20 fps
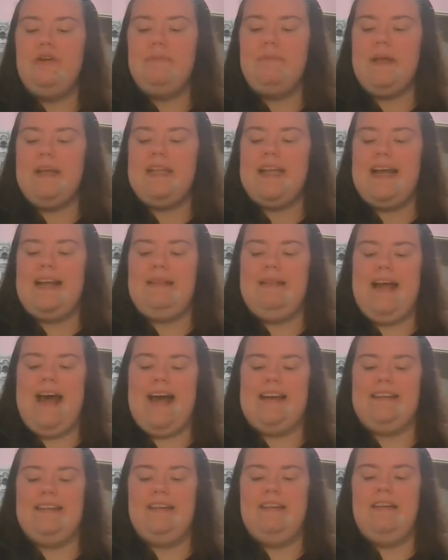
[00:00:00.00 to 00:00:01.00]
like
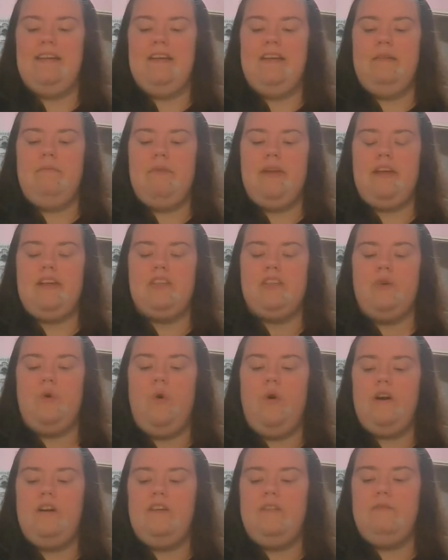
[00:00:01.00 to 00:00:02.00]
that, because
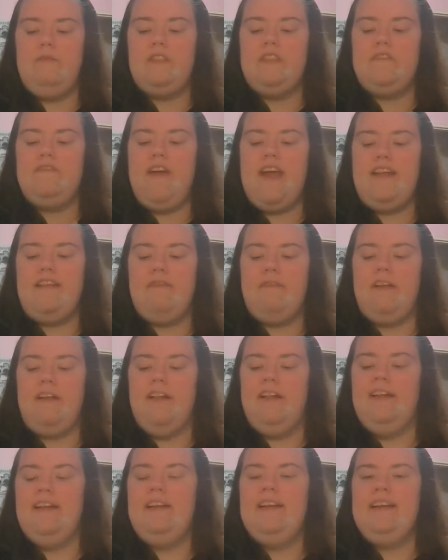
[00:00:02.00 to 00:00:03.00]
Horton was
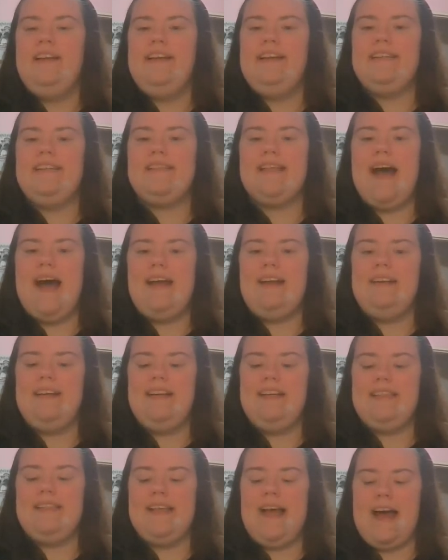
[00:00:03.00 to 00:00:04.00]
faithful. He sat and
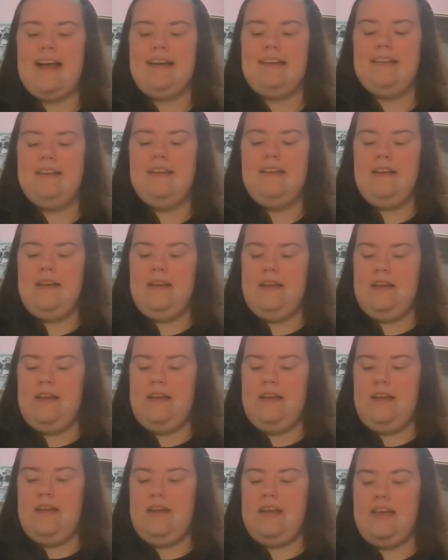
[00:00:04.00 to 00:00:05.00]
he sat.
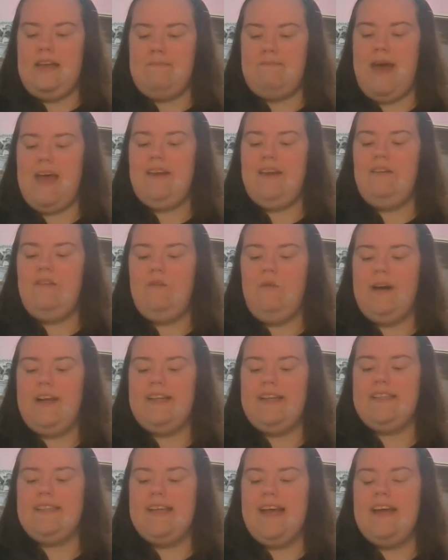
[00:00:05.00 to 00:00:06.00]
He meant what he
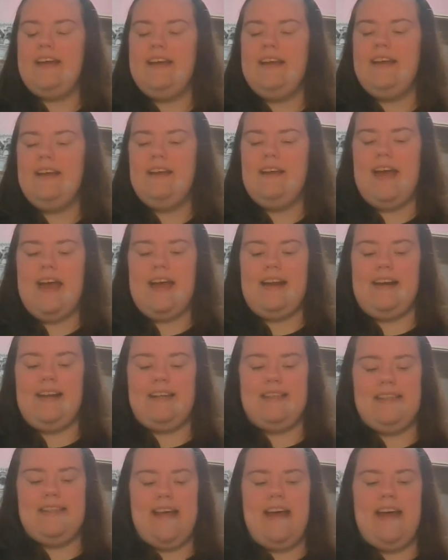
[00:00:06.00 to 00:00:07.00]
said, and he
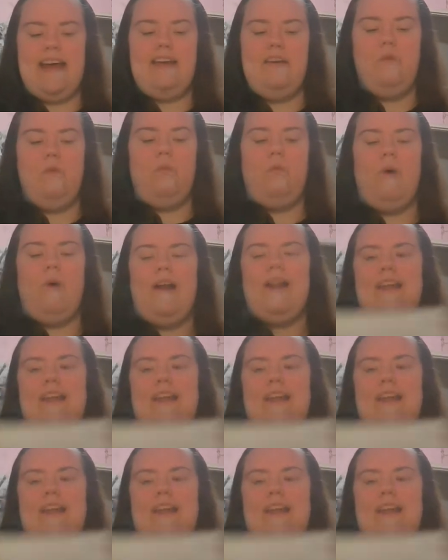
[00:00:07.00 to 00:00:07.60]
said what